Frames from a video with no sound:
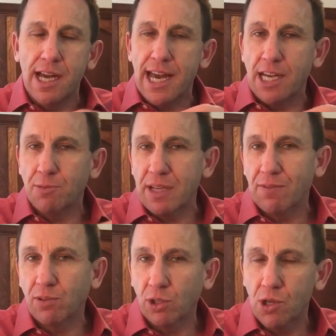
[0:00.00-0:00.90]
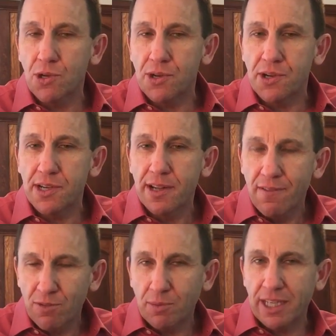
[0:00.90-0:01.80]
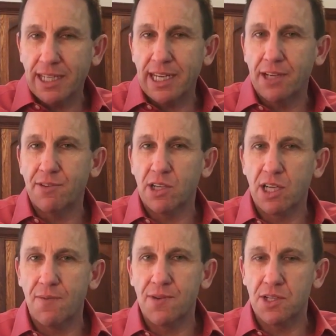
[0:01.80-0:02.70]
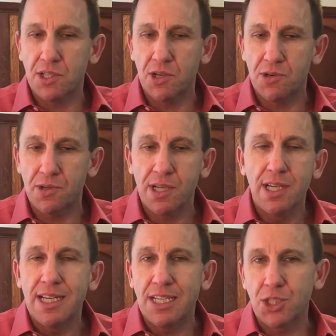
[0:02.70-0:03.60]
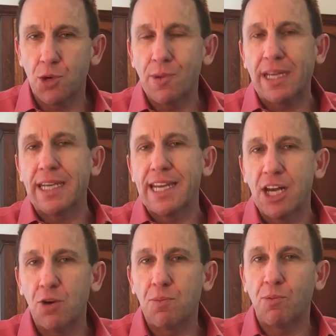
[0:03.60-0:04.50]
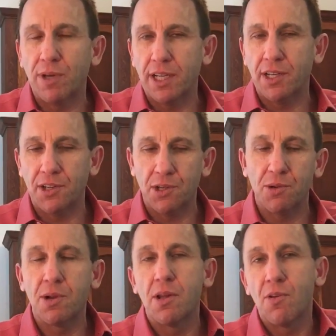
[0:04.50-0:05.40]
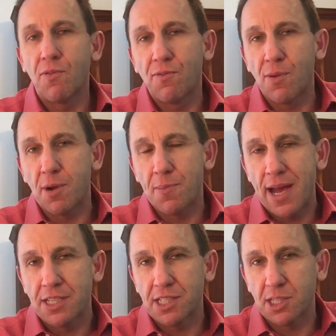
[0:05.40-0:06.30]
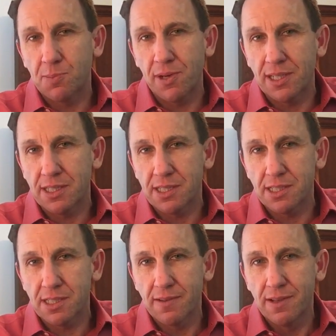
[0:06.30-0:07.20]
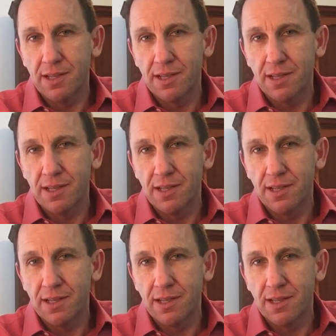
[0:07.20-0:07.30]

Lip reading: and we've learned from getting out of our comfort zone, and so we can help one another from our past experiences.